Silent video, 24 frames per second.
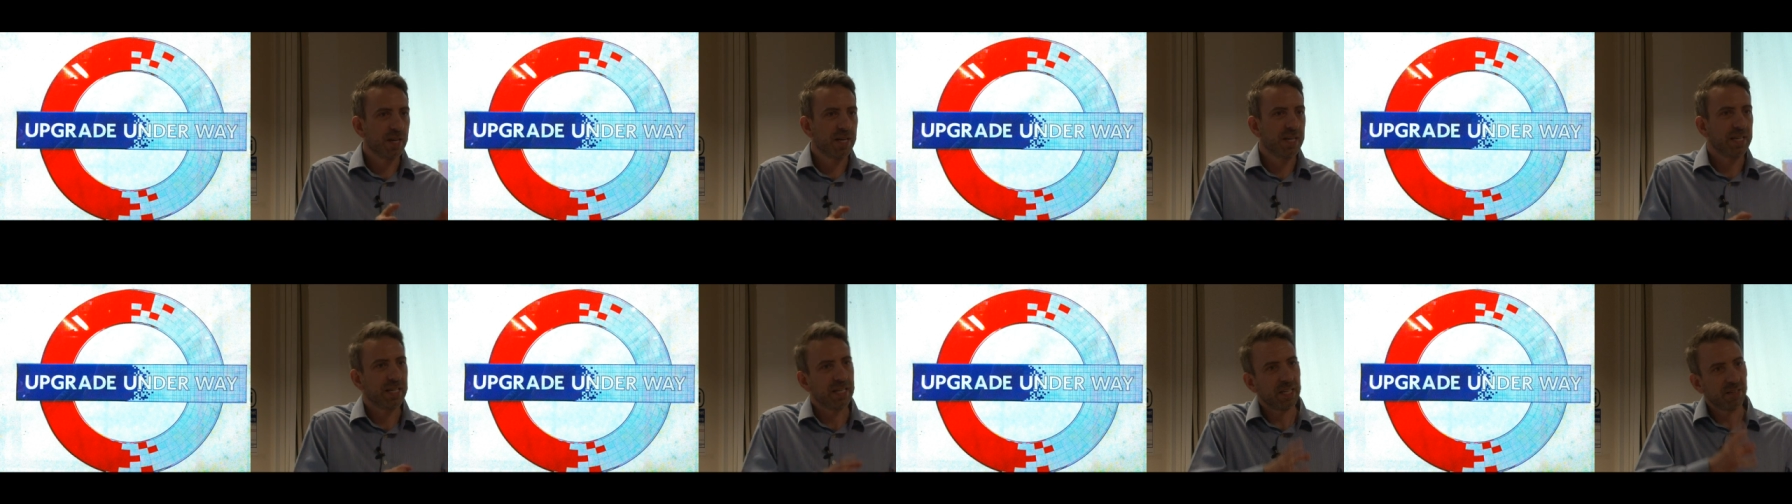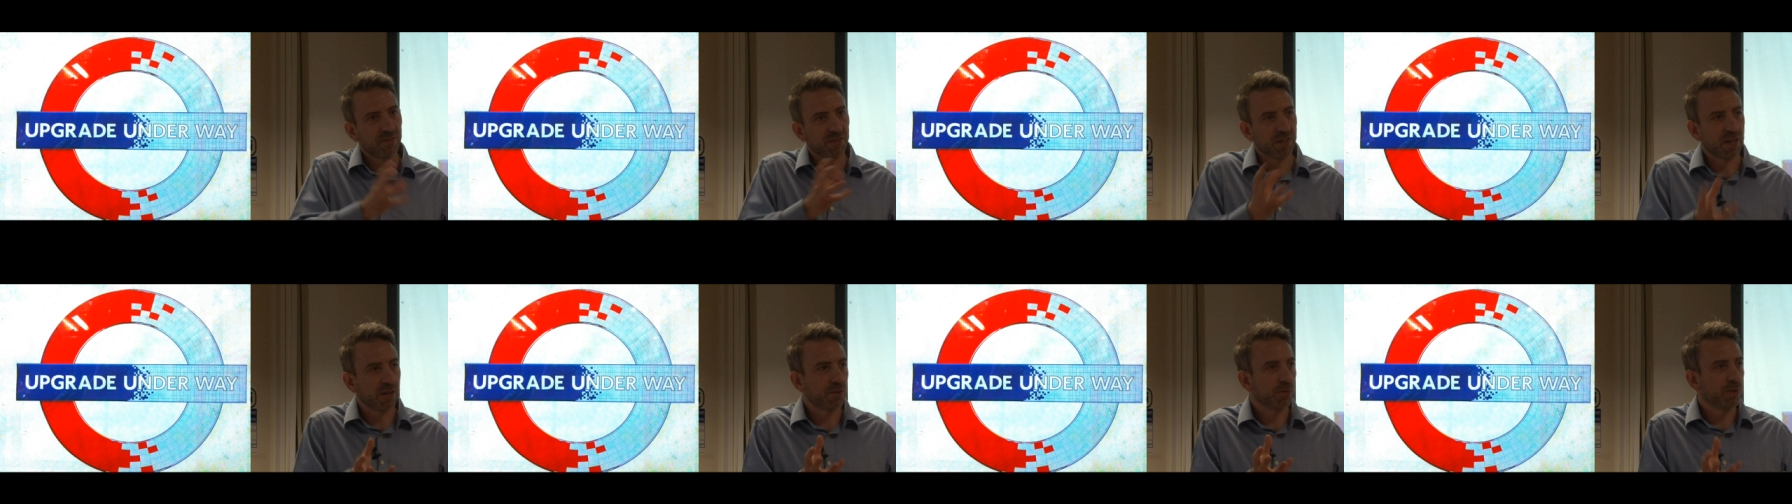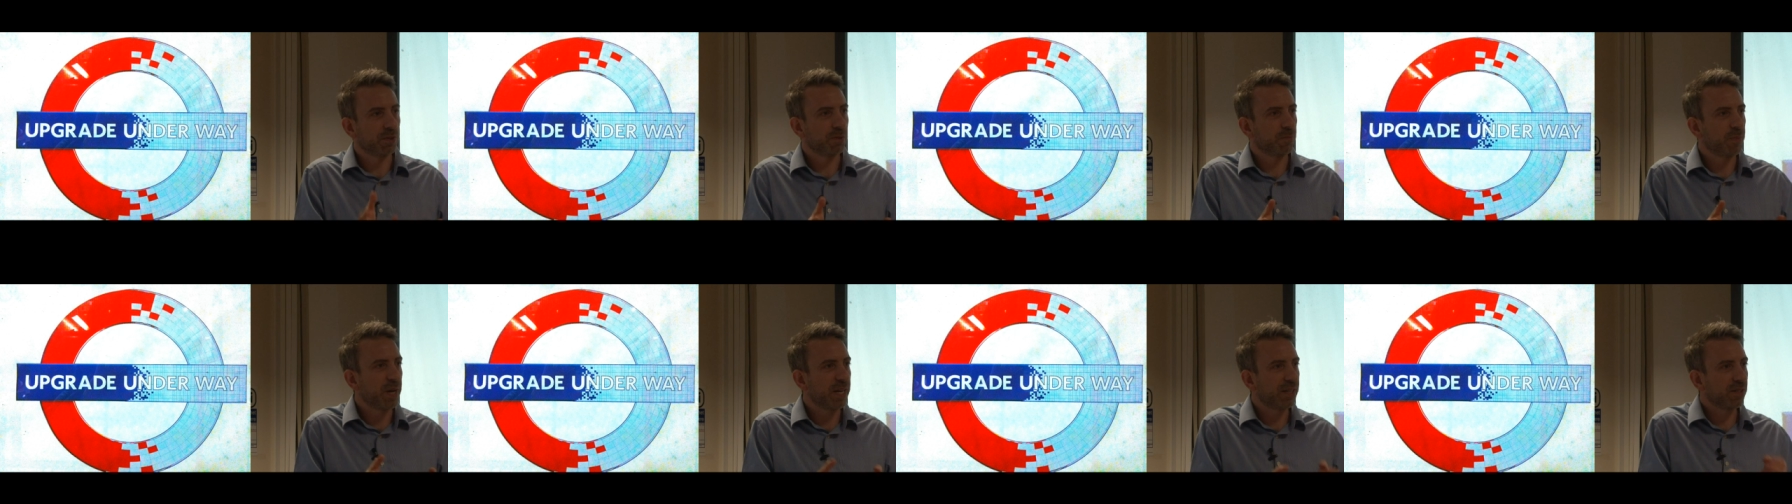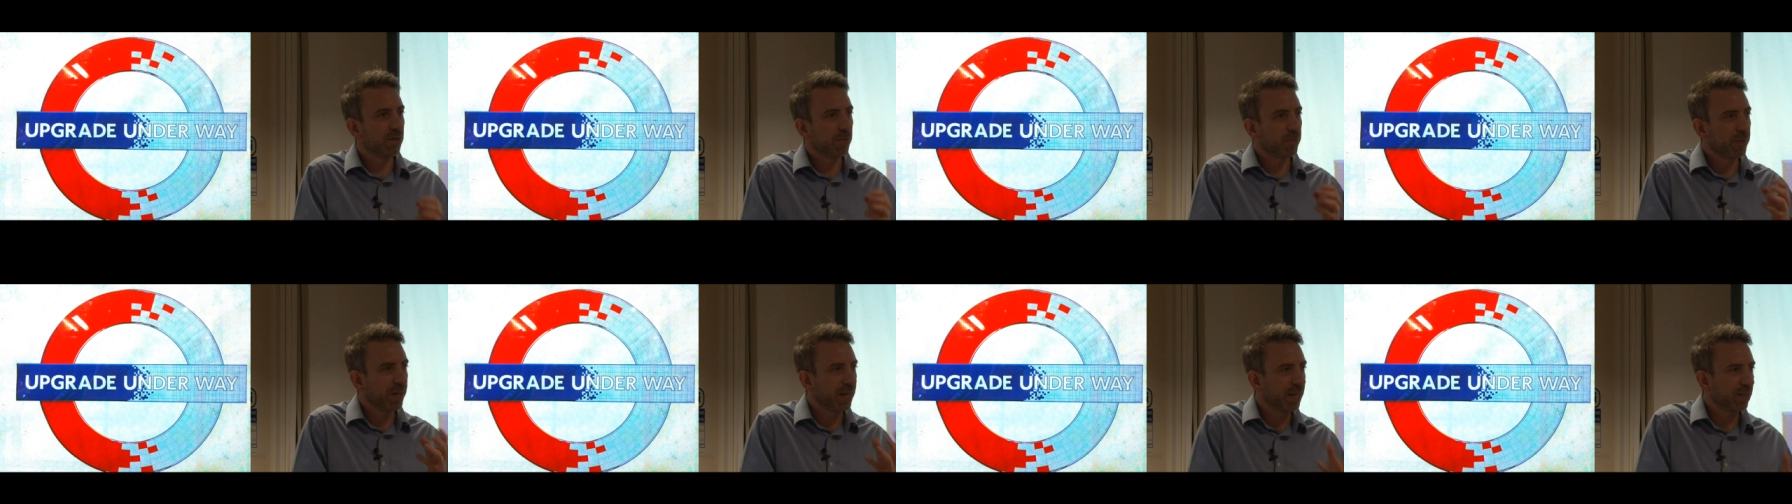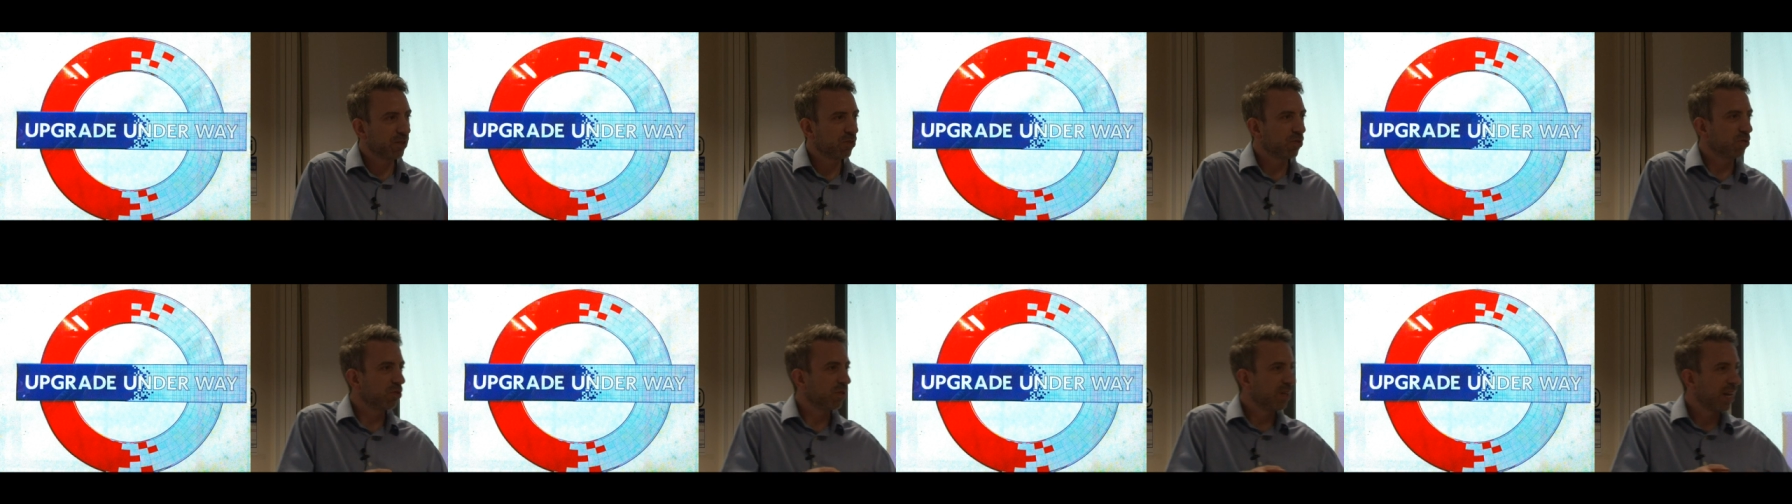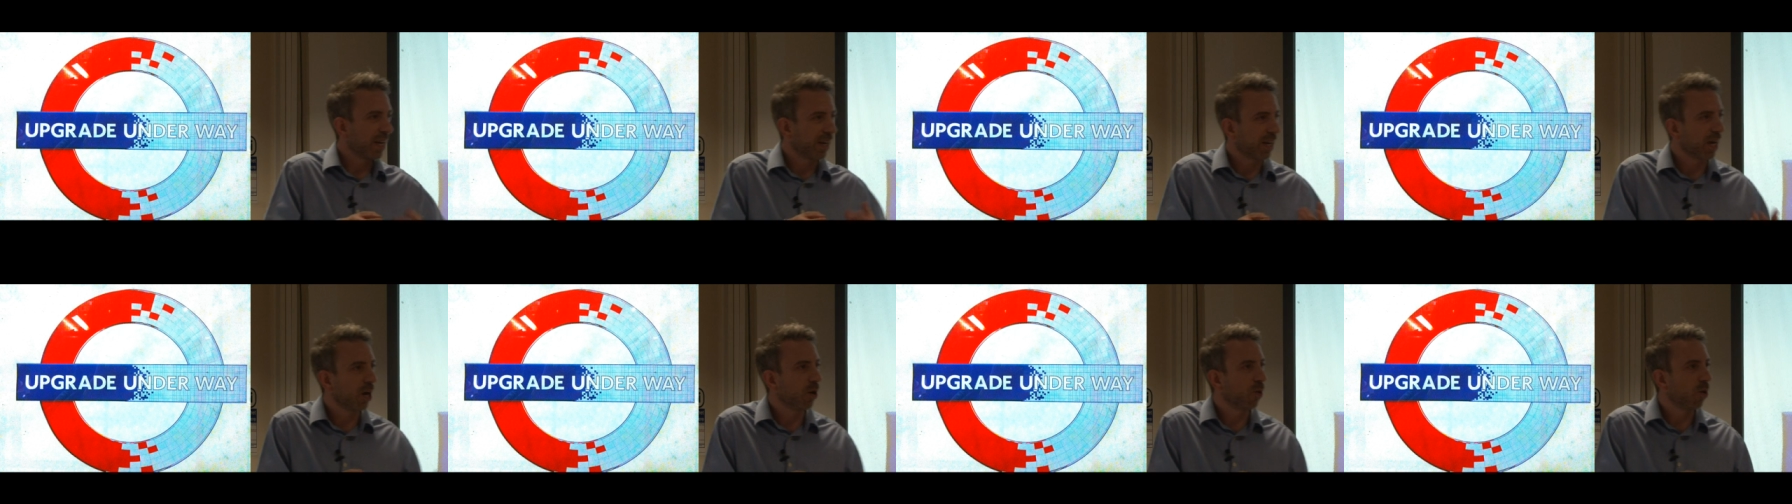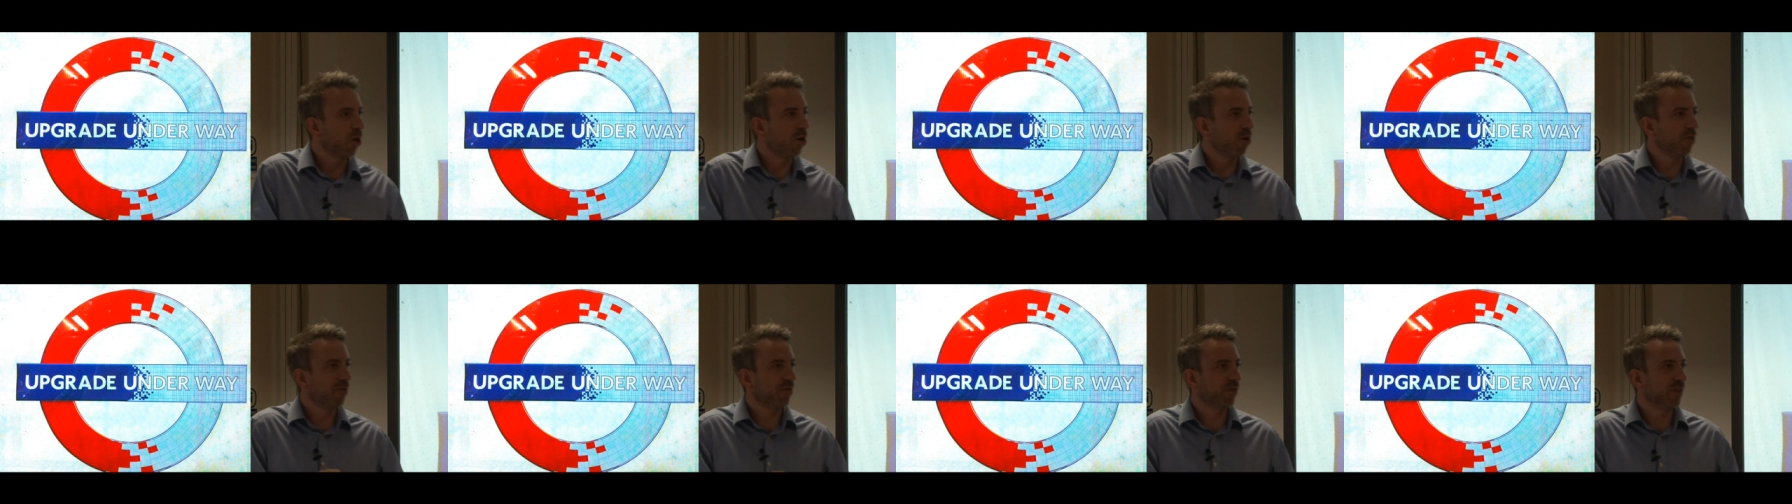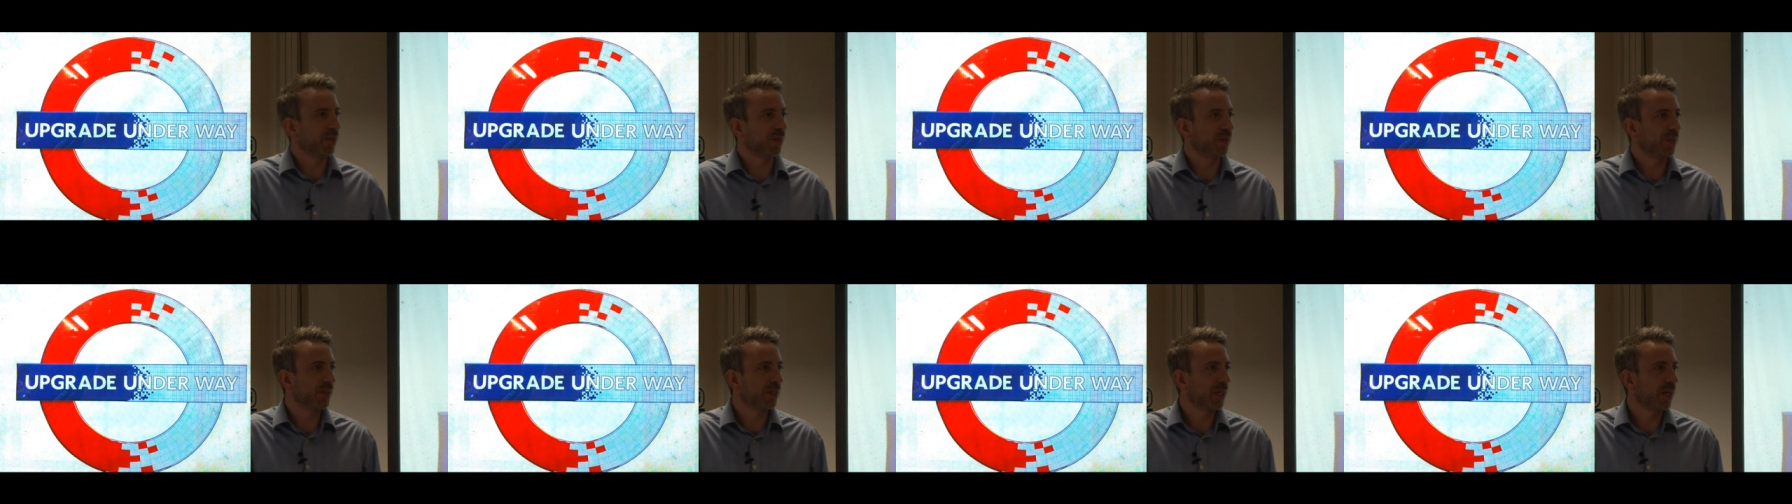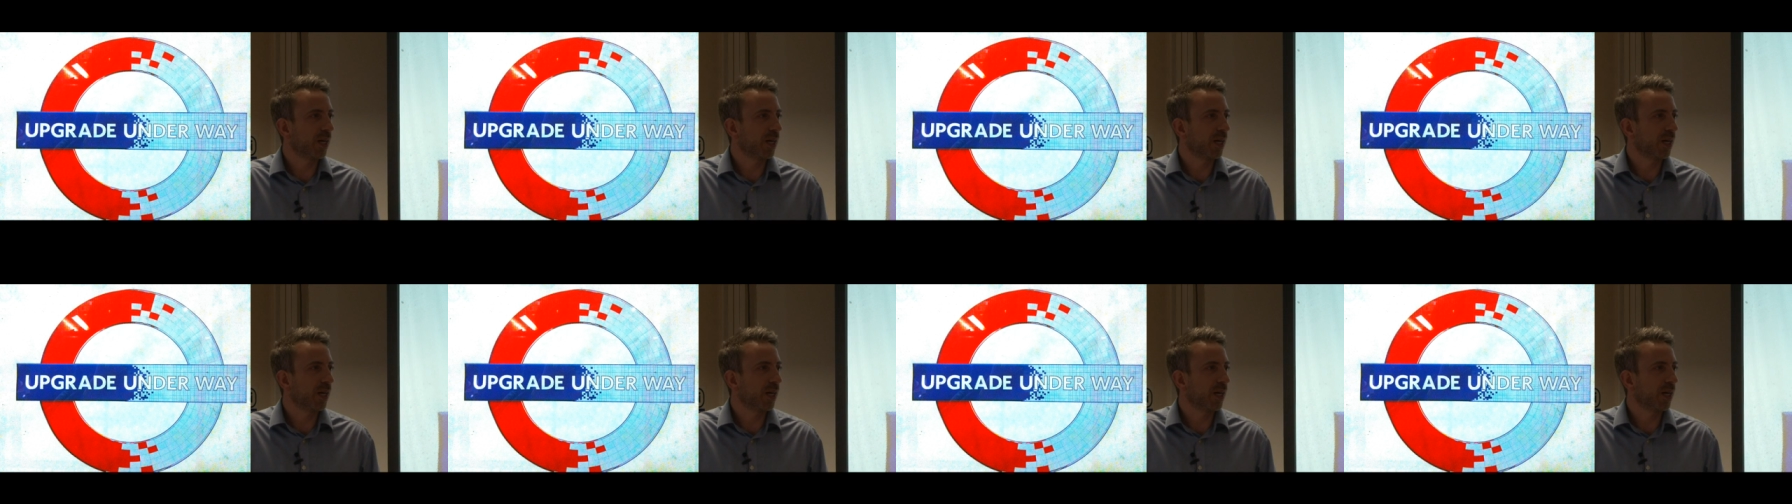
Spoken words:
if the other one's better, being sort of let go of and